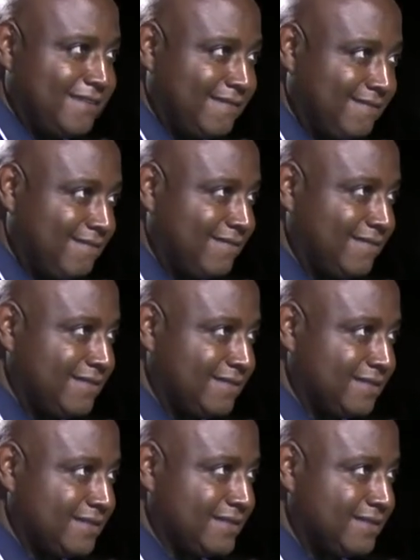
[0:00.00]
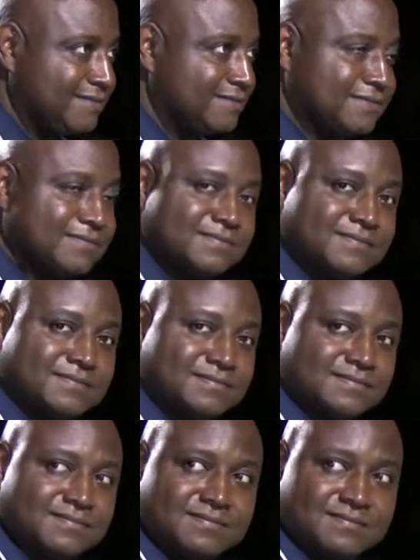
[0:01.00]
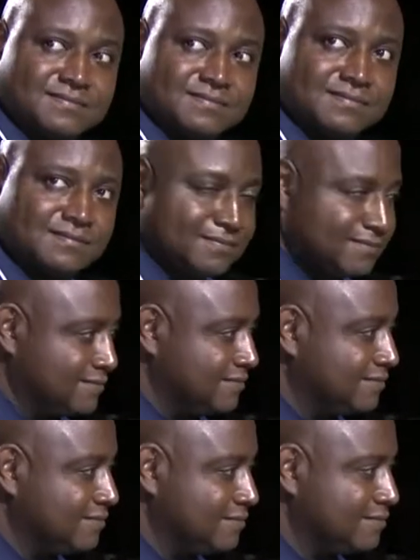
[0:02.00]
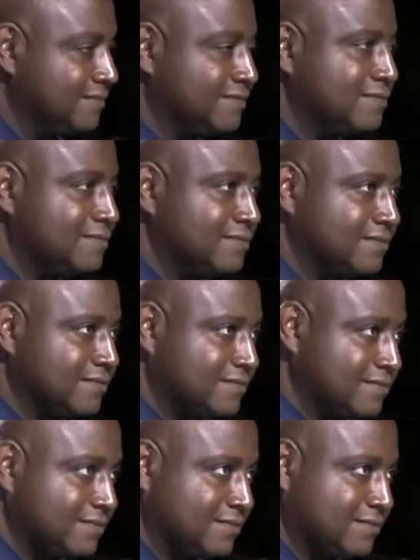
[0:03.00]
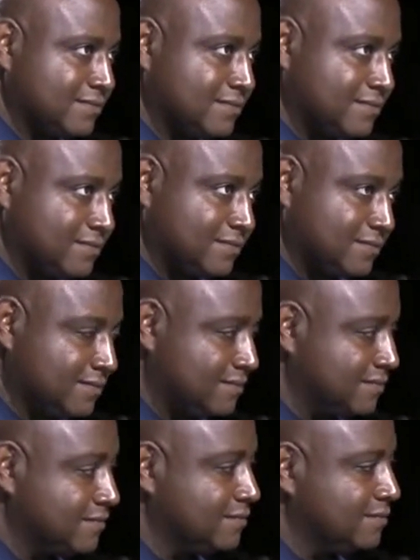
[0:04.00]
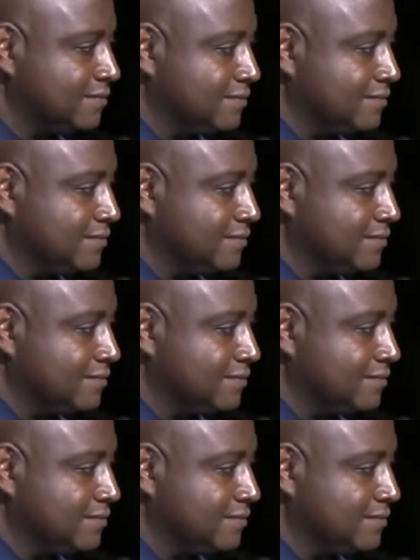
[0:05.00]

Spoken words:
No words are spoken by the person on screen.